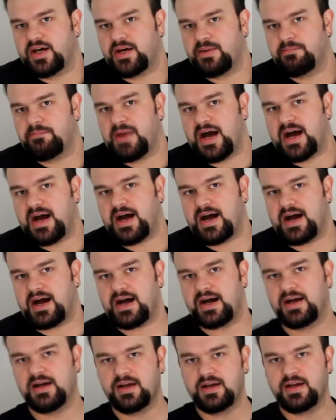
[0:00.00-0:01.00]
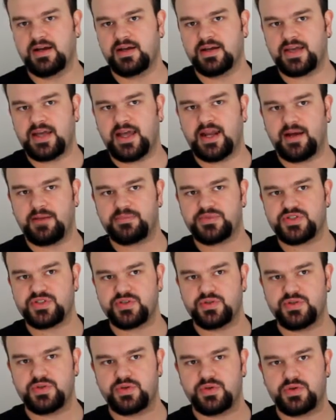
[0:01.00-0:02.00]
Maha get up
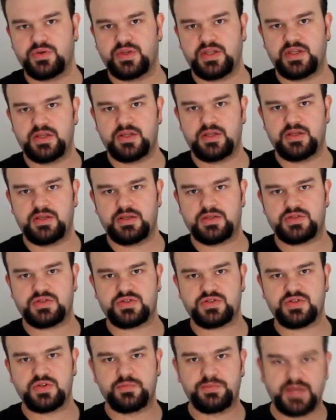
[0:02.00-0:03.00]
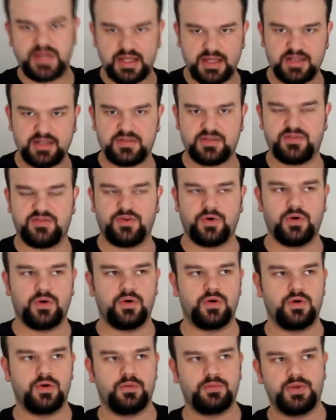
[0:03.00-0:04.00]
to the superheat
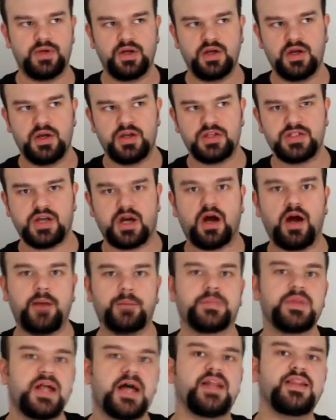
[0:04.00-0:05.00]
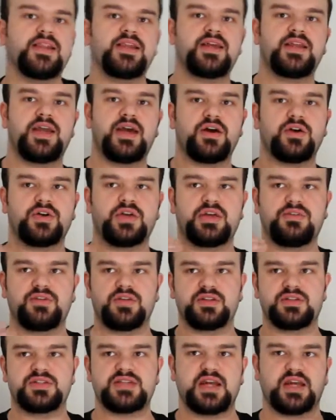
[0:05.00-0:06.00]
form. So I'm glad that they're now
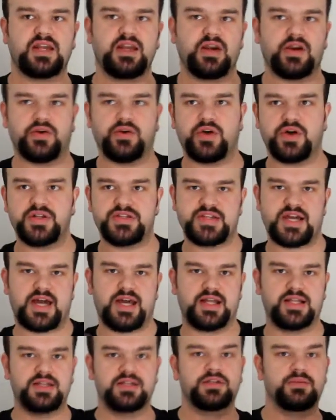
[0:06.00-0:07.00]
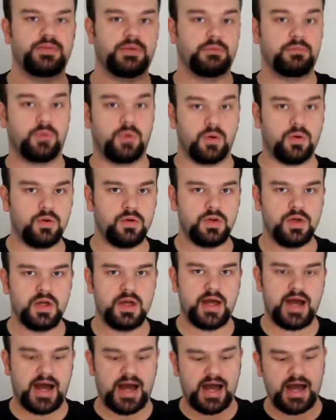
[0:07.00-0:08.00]
giving secondary riders a little bit more.
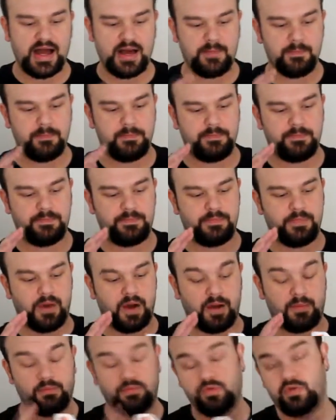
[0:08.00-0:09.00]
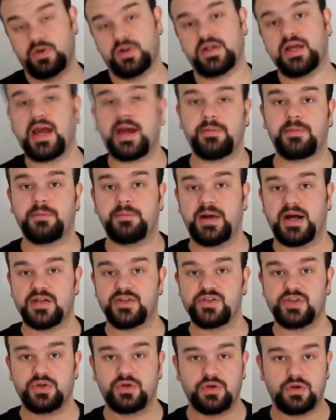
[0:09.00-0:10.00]
I'm really happy
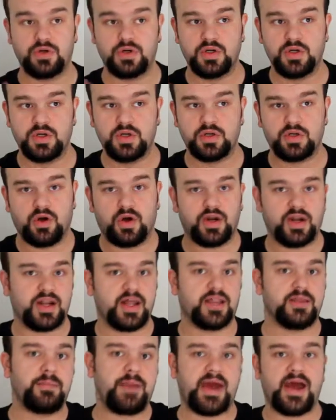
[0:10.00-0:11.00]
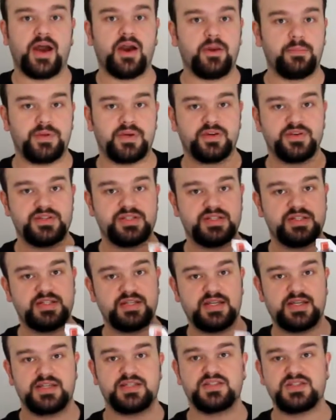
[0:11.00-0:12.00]
Bunjil got another power up,
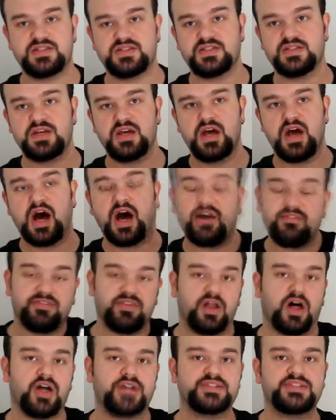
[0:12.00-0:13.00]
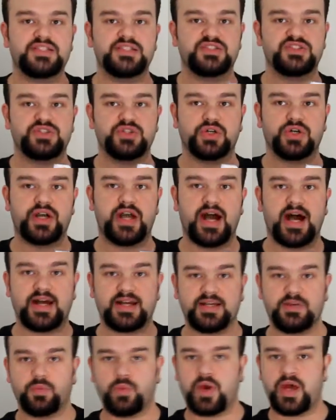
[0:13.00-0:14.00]
because I've liked his story
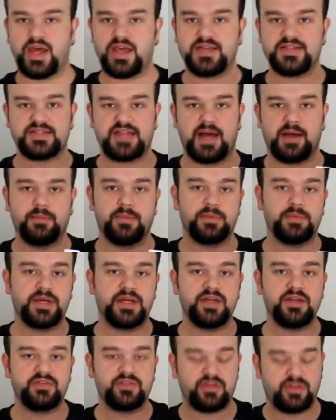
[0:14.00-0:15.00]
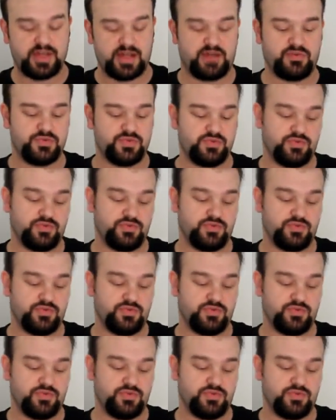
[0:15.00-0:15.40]
arc and where he's come to be, so that was